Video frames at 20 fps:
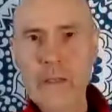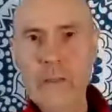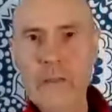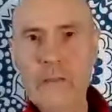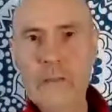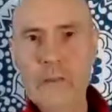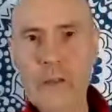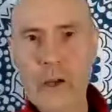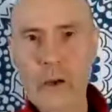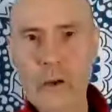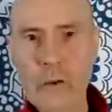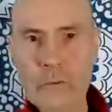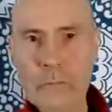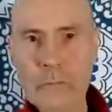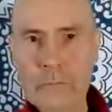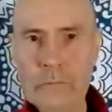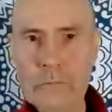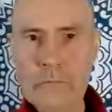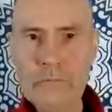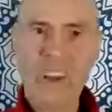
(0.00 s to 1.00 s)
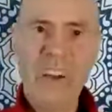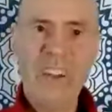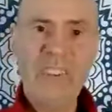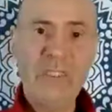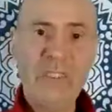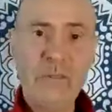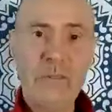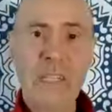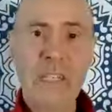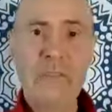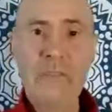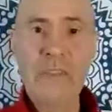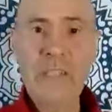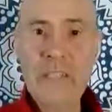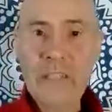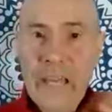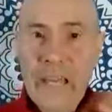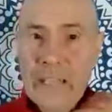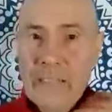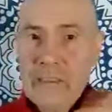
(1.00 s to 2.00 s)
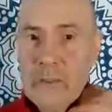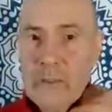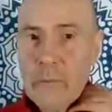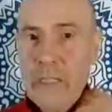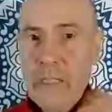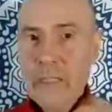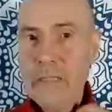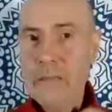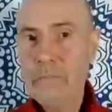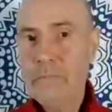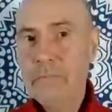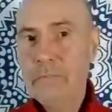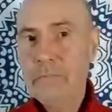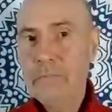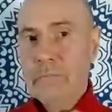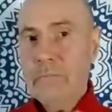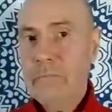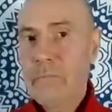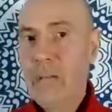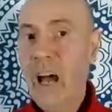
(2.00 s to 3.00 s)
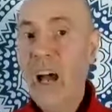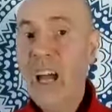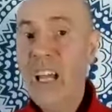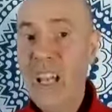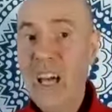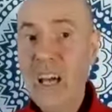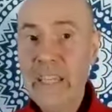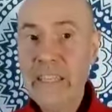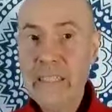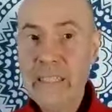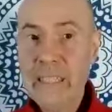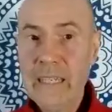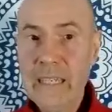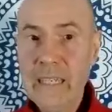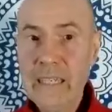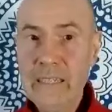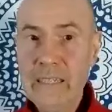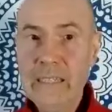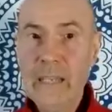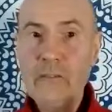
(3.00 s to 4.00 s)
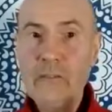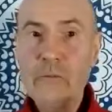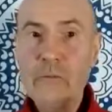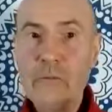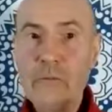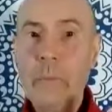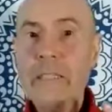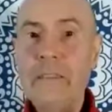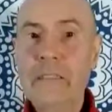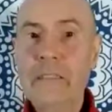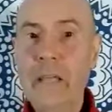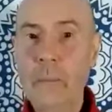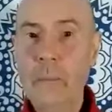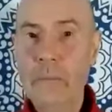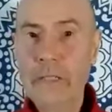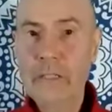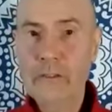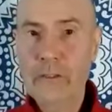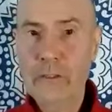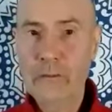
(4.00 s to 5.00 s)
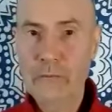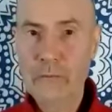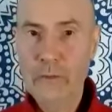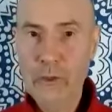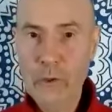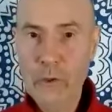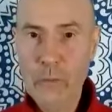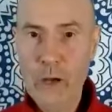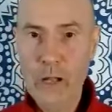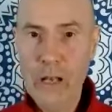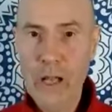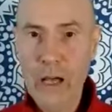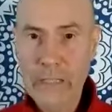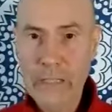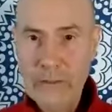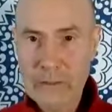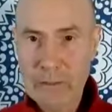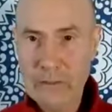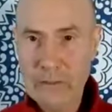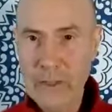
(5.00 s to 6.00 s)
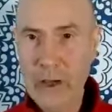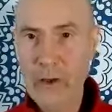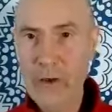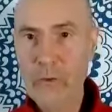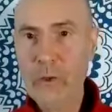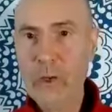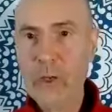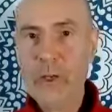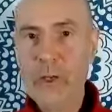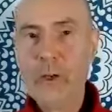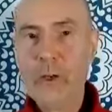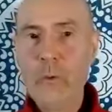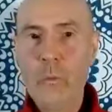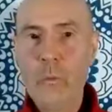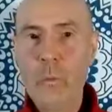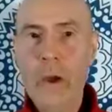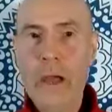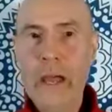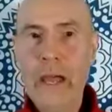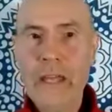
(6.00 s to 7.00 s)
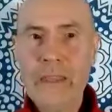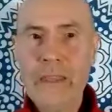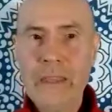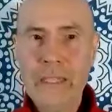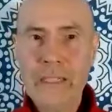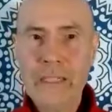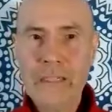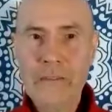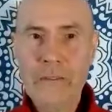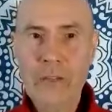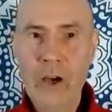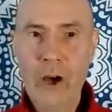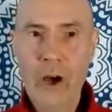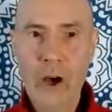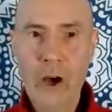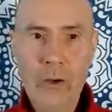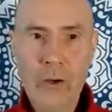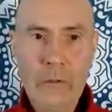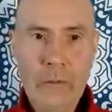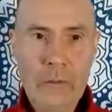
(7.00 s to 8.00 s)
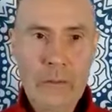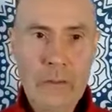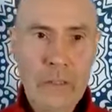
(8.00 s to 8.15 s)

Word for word: So I do give the anatomy. I like it. It gives me something to view. I like to know where things are.